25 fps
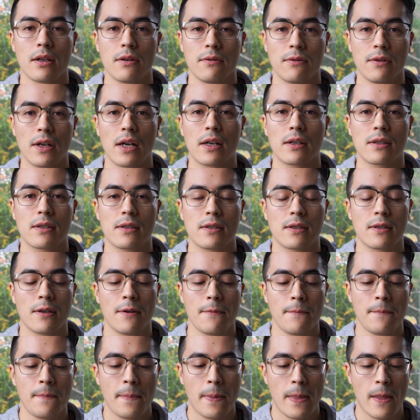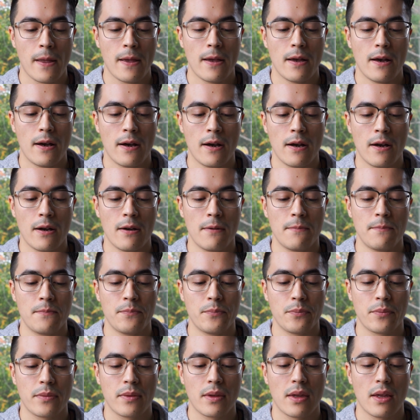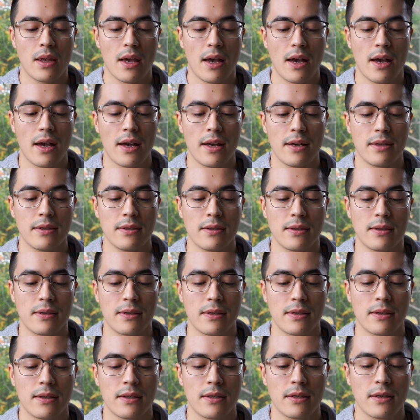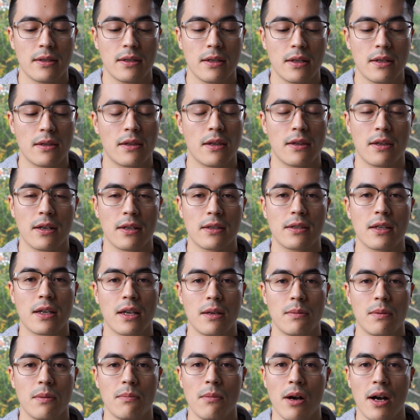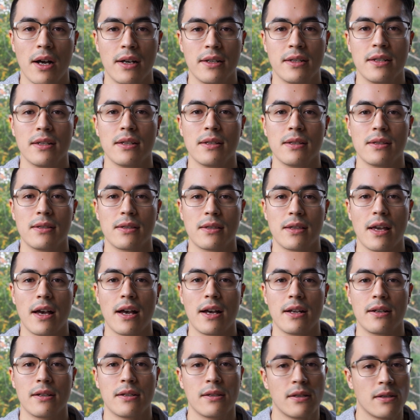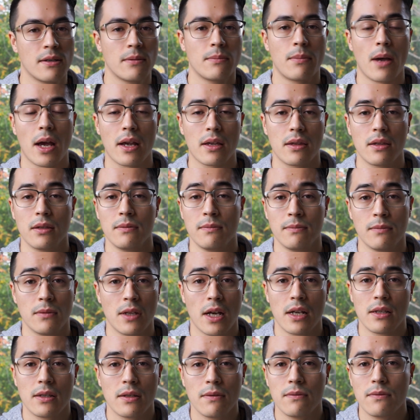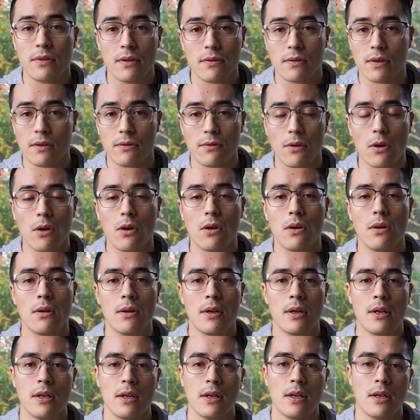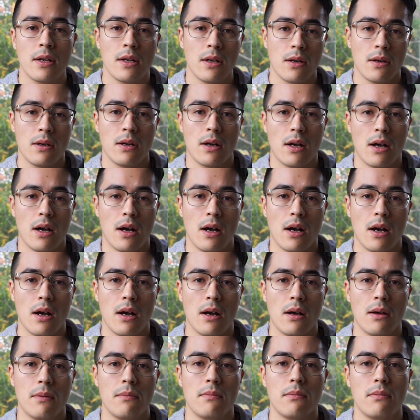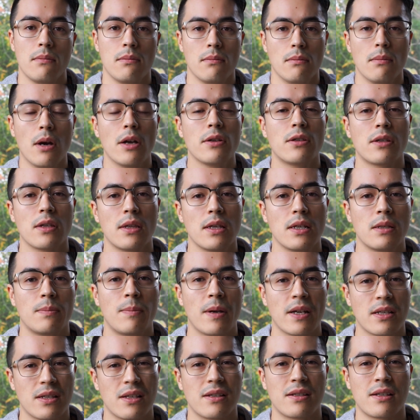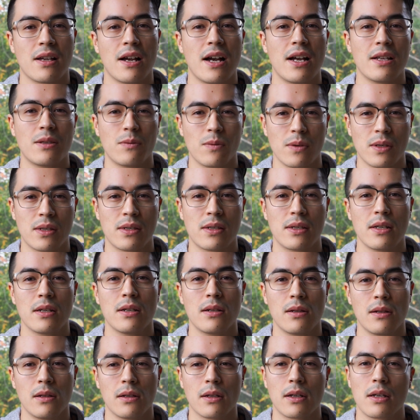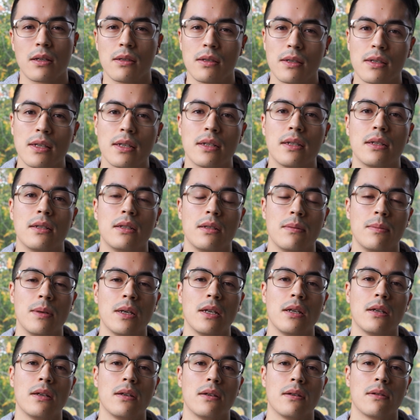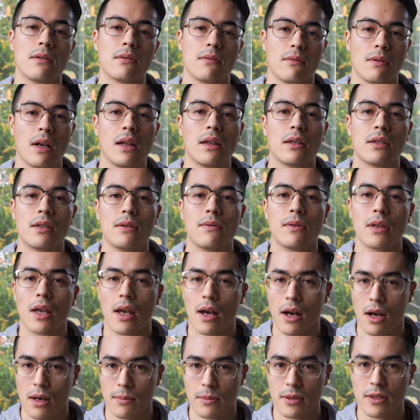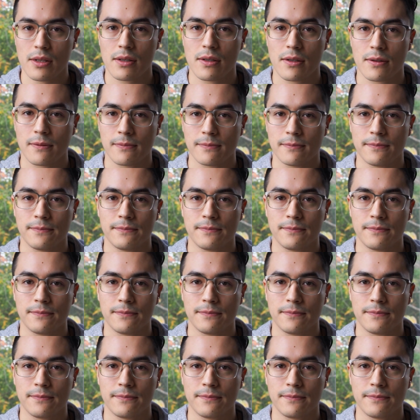effects. And the thing to keep in mind is that back in 1954, most of these pesticides were still considered to be relatively harmless.